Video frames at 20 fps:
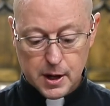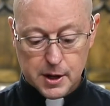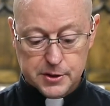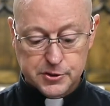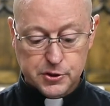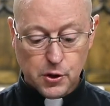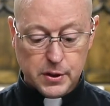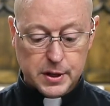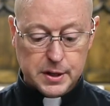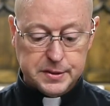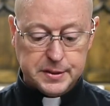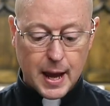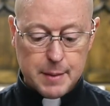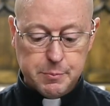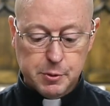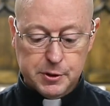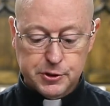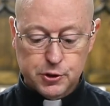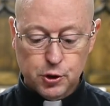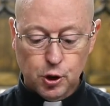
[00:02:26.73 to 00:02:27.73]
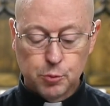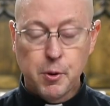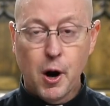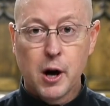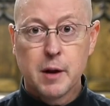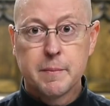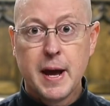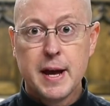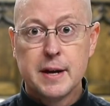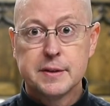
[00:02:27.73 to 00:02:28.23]
So the disciples told
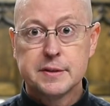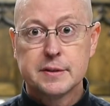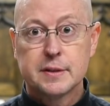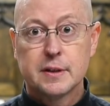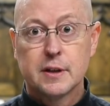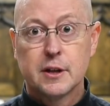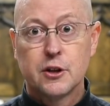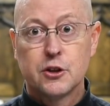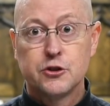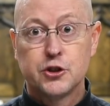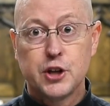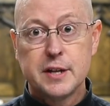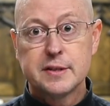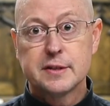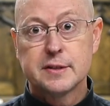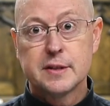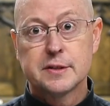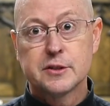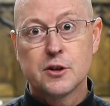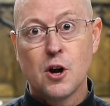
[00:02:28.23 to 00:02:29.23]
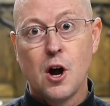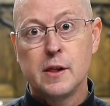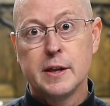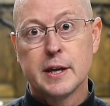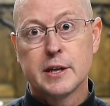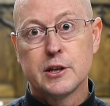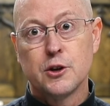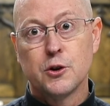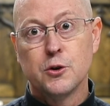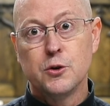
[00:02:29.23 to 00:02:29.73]
Bartimaeus, Jesus is
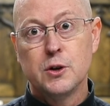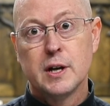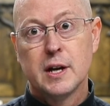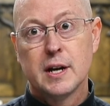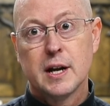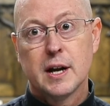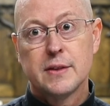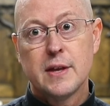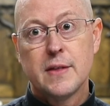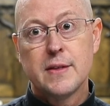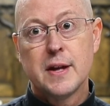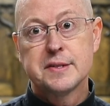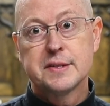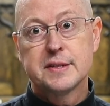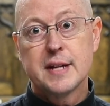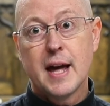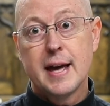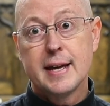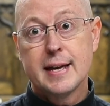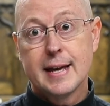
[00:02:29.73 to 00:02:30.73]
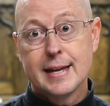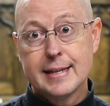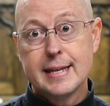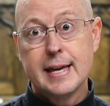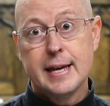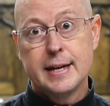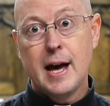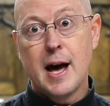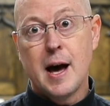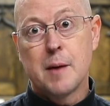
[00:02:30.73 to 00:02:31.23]
calling you. Then they say,
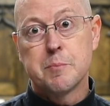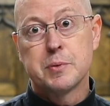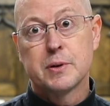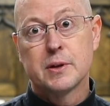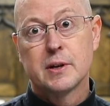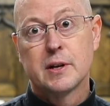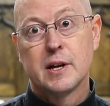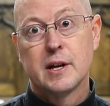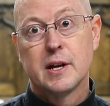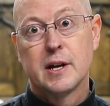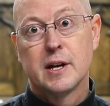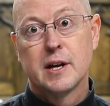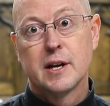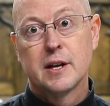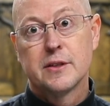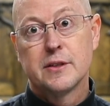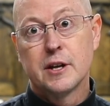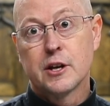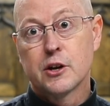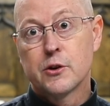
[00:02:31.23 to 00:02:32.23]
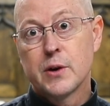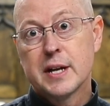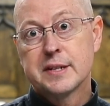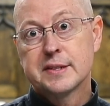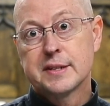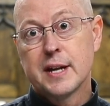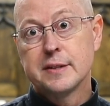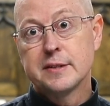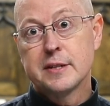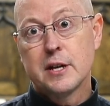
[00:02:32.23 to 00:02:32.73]
Get up. The Greek
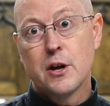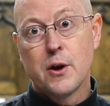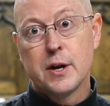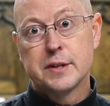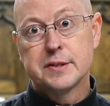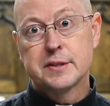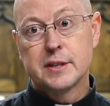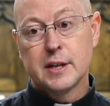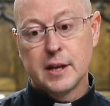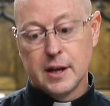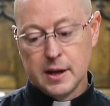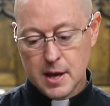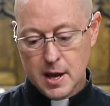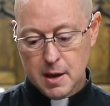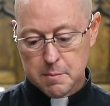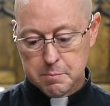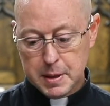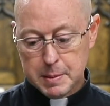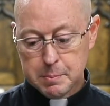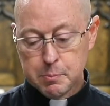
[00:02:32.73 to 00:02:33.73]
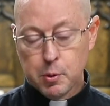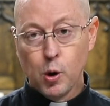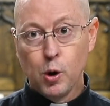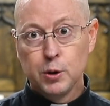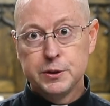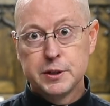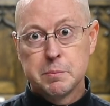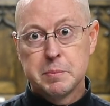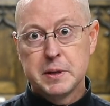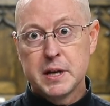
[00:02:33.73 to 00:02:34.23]
sense here is to be
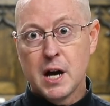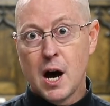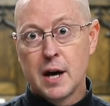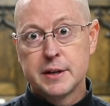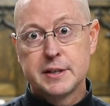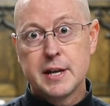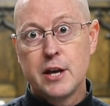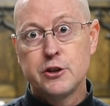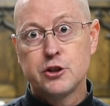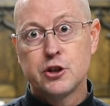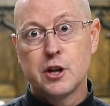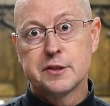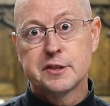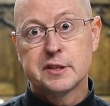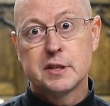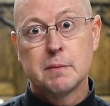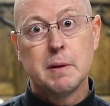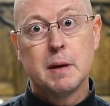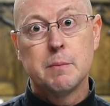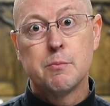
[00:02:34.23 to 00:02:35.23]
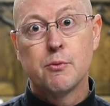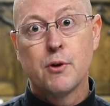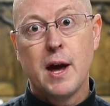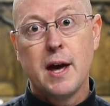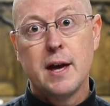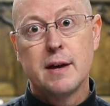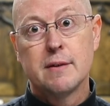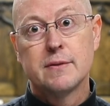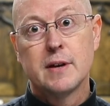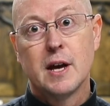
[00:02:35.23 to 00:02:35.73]
bold and be audacious, to be
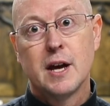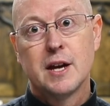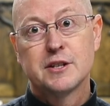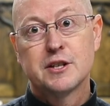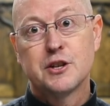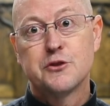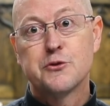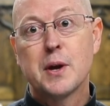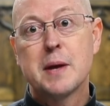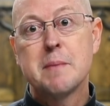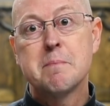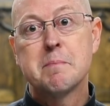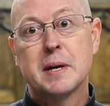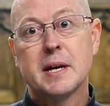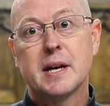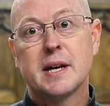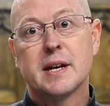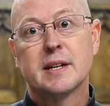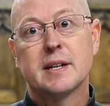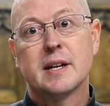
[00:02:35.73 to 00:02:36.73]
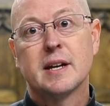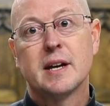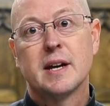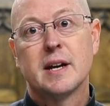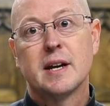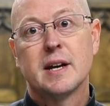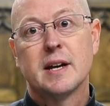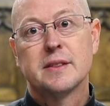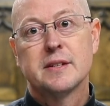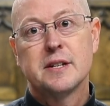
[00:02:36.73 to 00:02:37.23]
brave, to dream big.
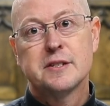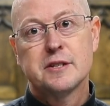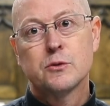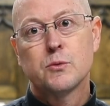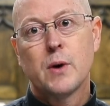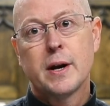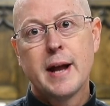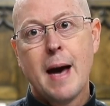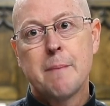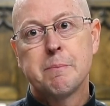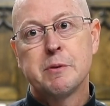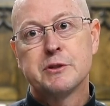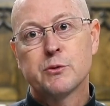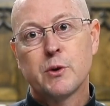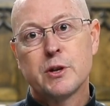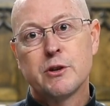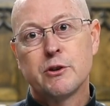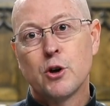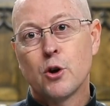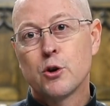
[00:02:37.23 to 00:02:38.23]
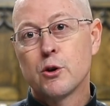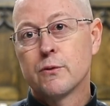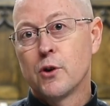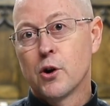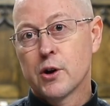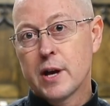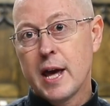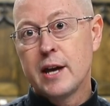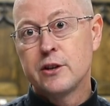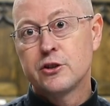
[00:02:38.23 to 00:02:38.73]
This is what happens when you know your
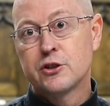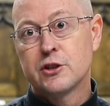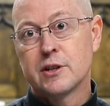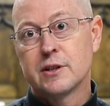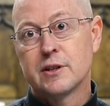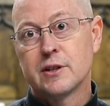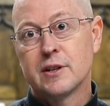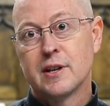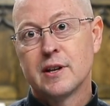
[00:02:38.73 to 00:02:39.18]
vocation.